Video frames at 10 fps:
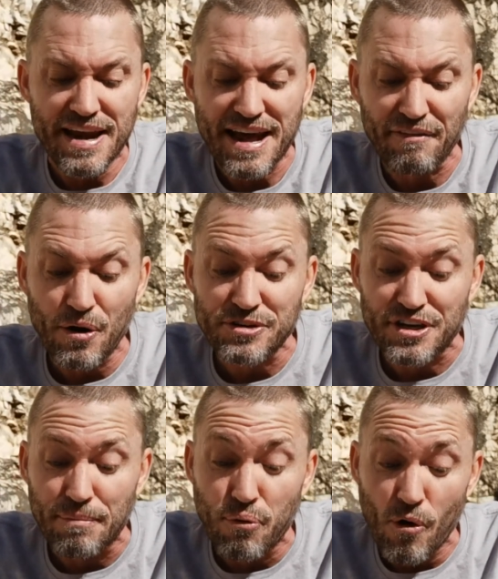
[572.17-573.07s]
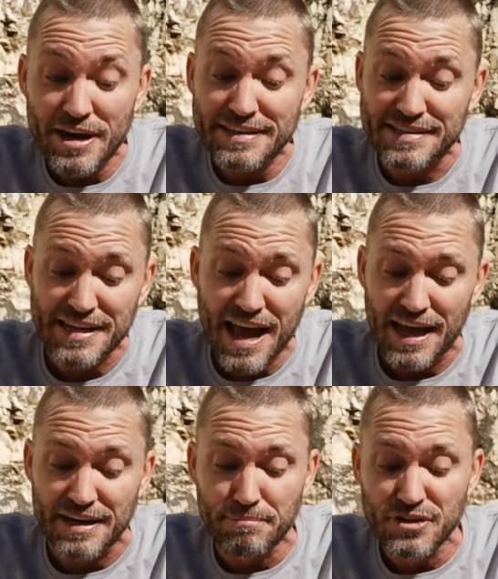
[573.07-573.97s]
Now there was an appointed
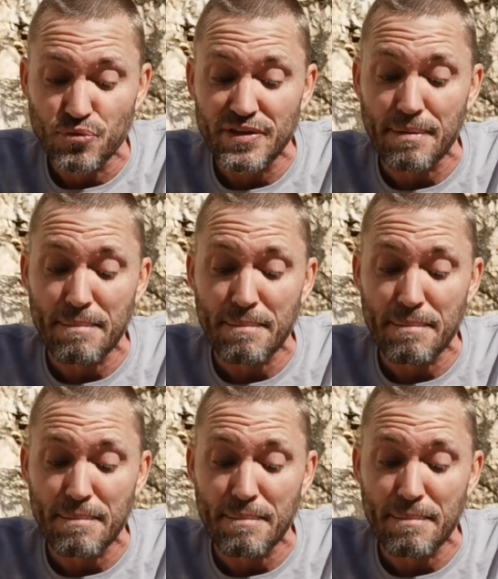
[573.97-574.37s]
sign between the